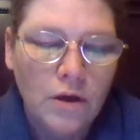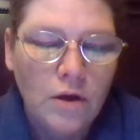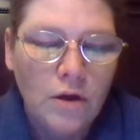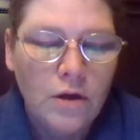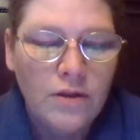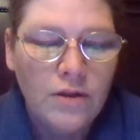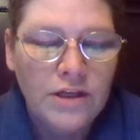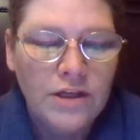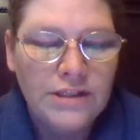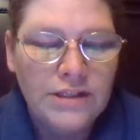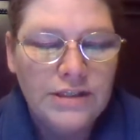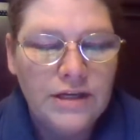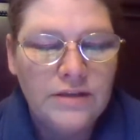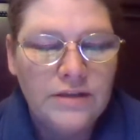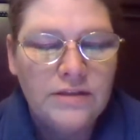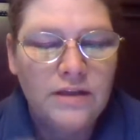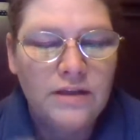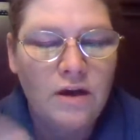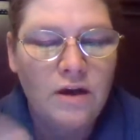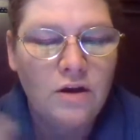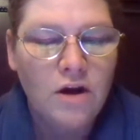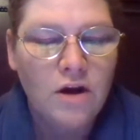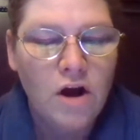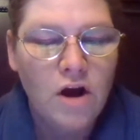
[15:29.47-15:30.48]
This says
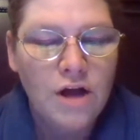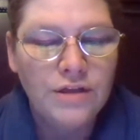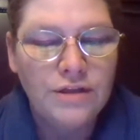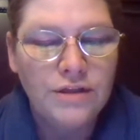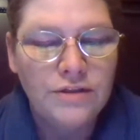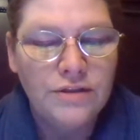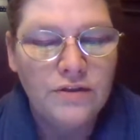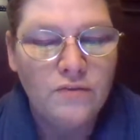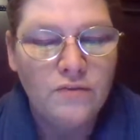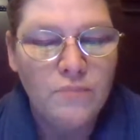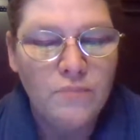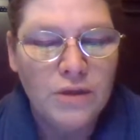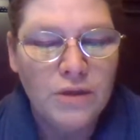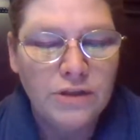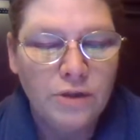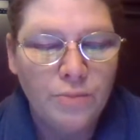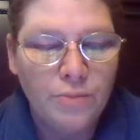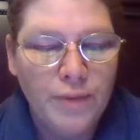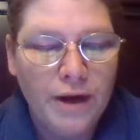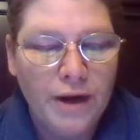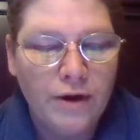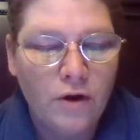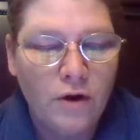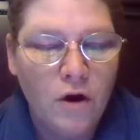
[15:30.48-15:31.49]
the causes of muscle
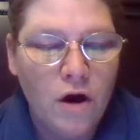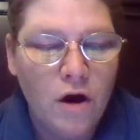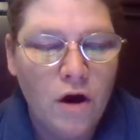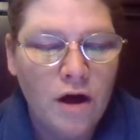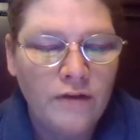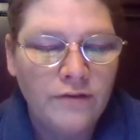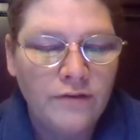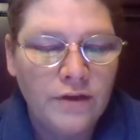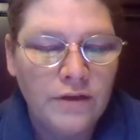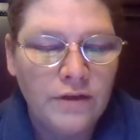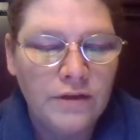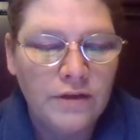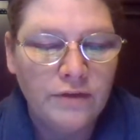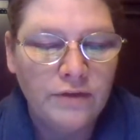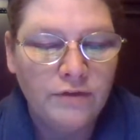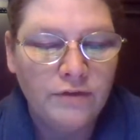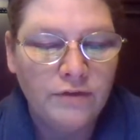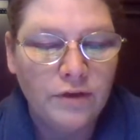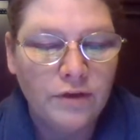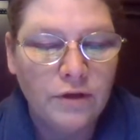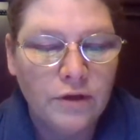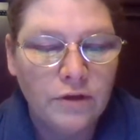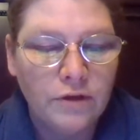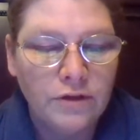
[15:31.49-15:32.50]
pain are often
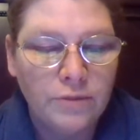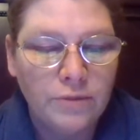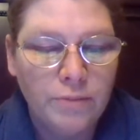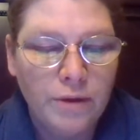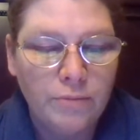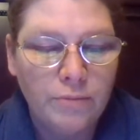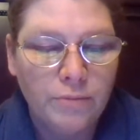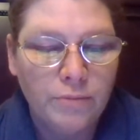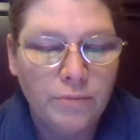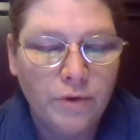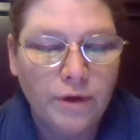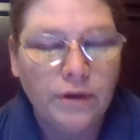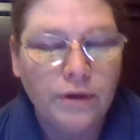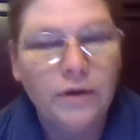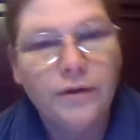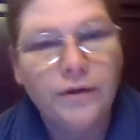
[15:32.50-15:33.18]
difficult to pinpoint.